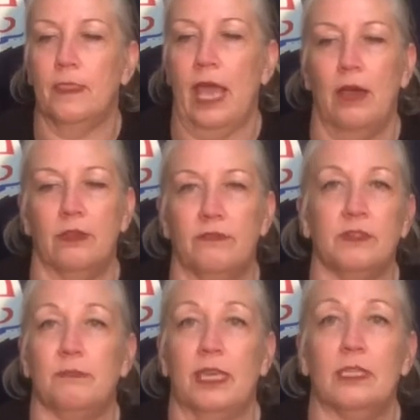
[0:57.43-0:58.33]
out of
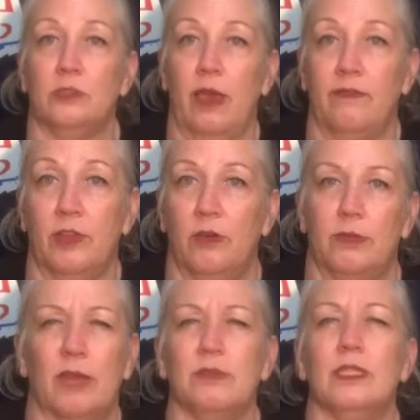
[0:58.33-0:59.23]
something else you have at home.
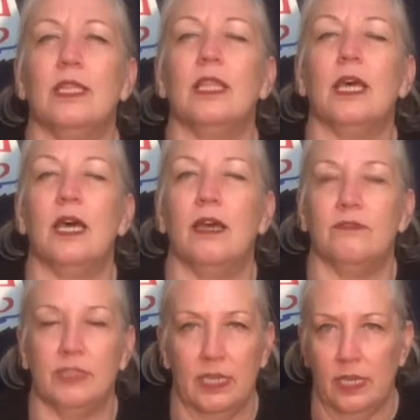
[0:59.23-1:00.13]
And I would love
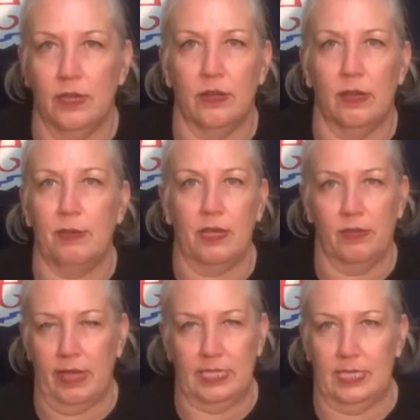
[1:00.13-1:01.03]
to hear about
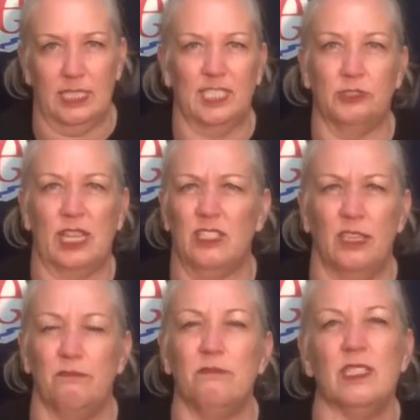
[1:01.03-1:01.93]
your ideas, because there's actually
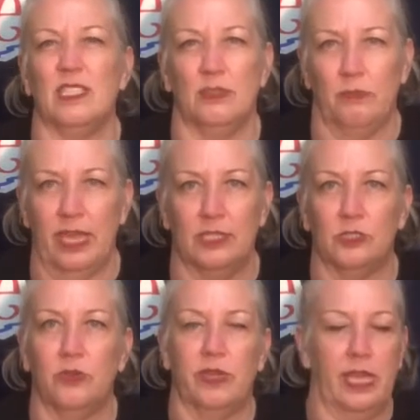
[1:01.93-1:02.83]
a million ways to
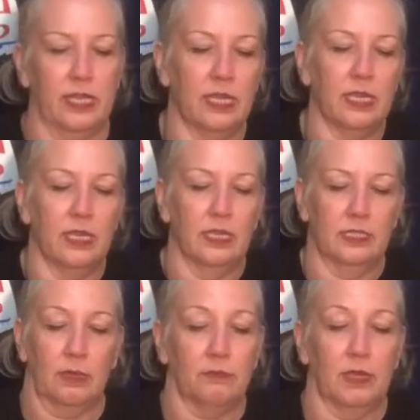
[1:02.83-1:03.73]
create
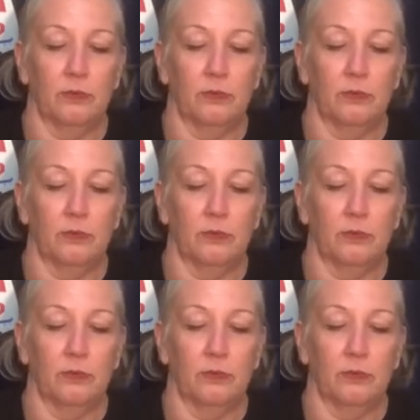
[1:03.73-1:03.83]
something